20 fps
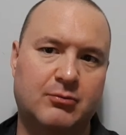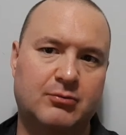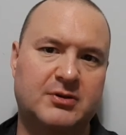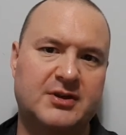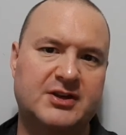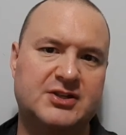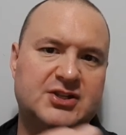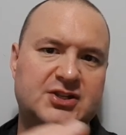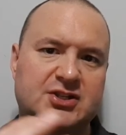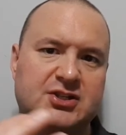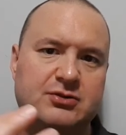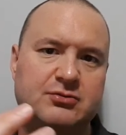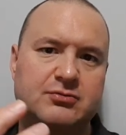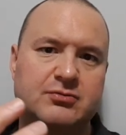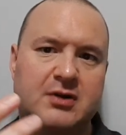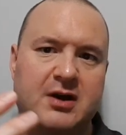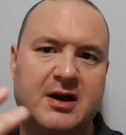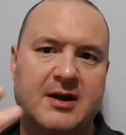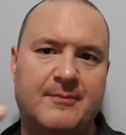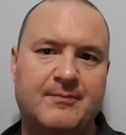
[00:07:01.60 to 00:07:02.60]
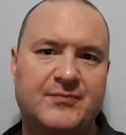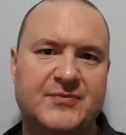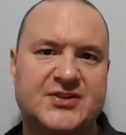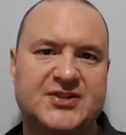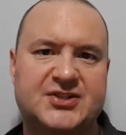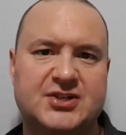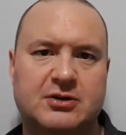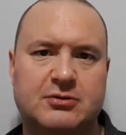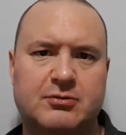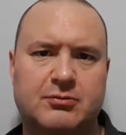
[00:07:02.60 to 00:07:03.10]
are reluctant to um,
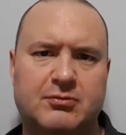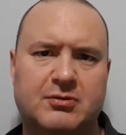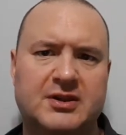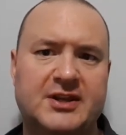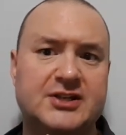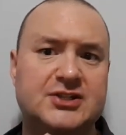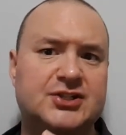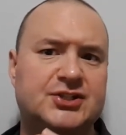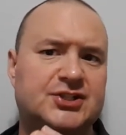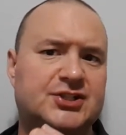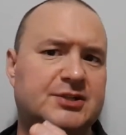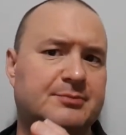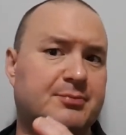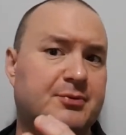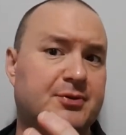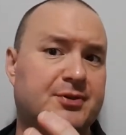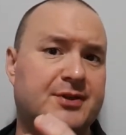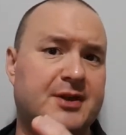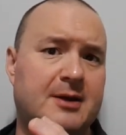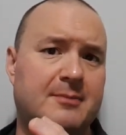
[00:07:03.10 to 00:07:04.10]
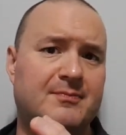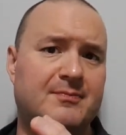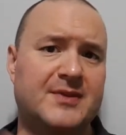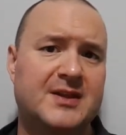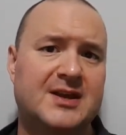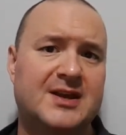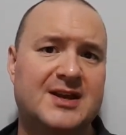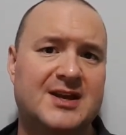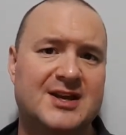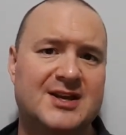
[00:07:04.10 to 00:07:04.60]
start a relationship with them.
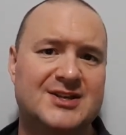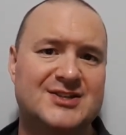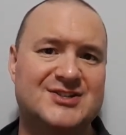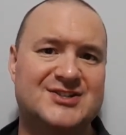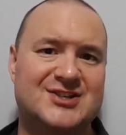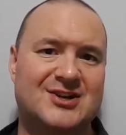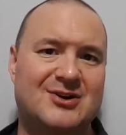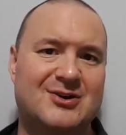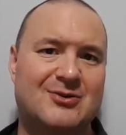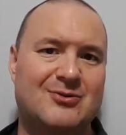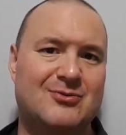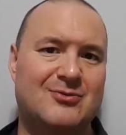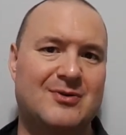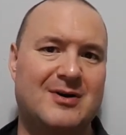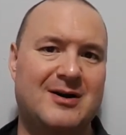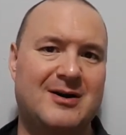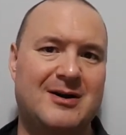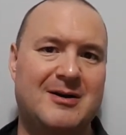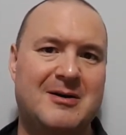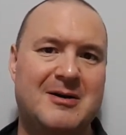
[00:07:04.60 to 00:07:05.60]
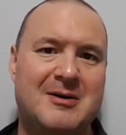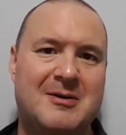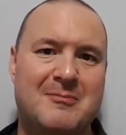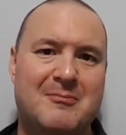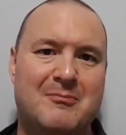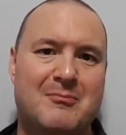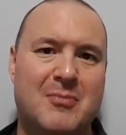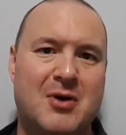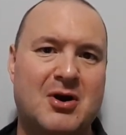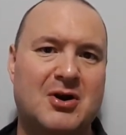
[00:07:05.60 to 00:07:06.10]
So uh,
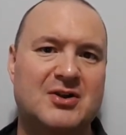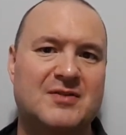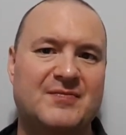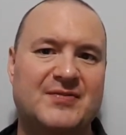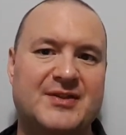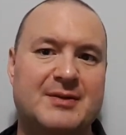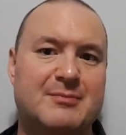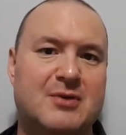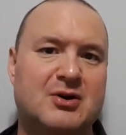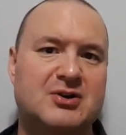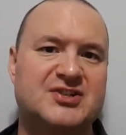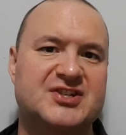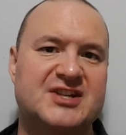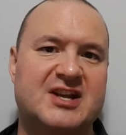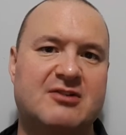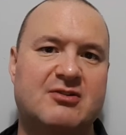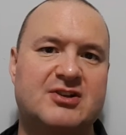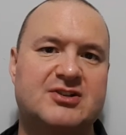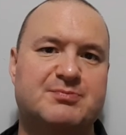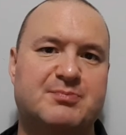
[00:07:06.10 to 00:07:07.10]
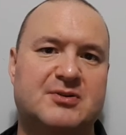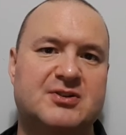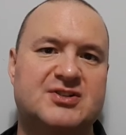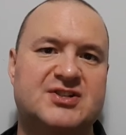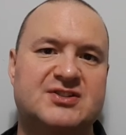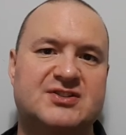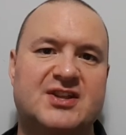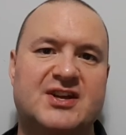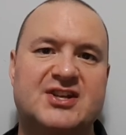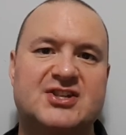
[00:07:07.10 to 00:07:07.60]
Mar- the Mars and Aries
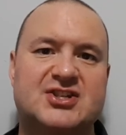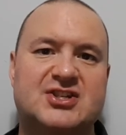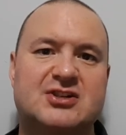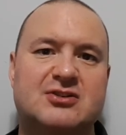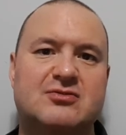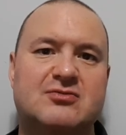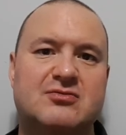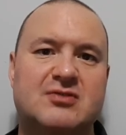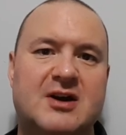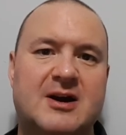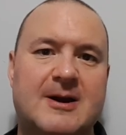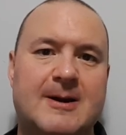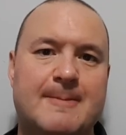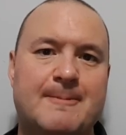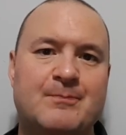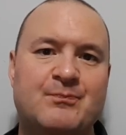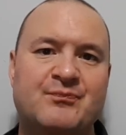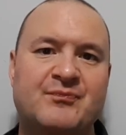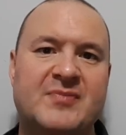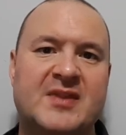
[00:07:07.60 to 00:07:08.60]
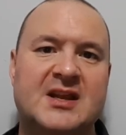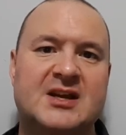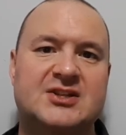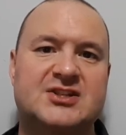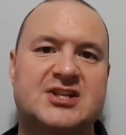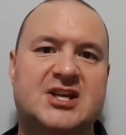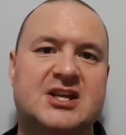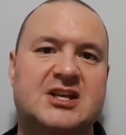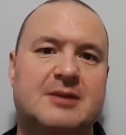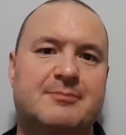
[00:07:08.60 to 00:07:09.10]
person likes to uh,
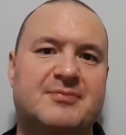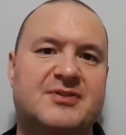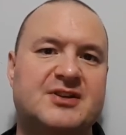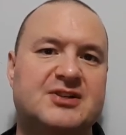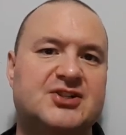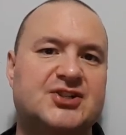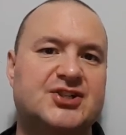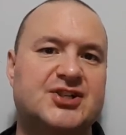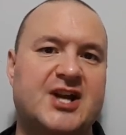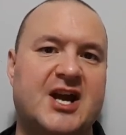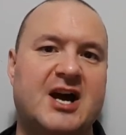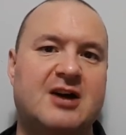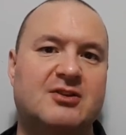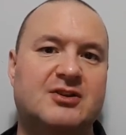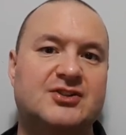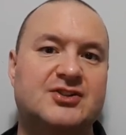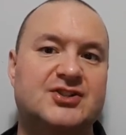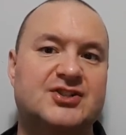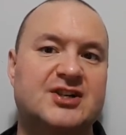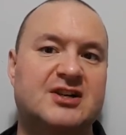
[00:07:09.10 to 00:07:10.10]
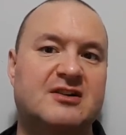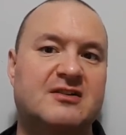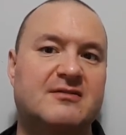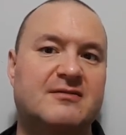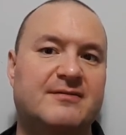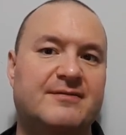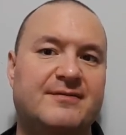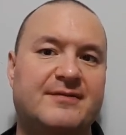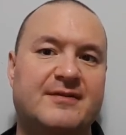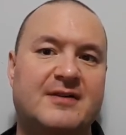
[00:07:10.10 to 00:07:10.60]
take up the challenge
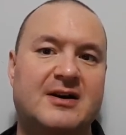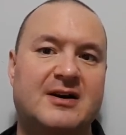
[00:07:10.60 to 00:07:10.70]
of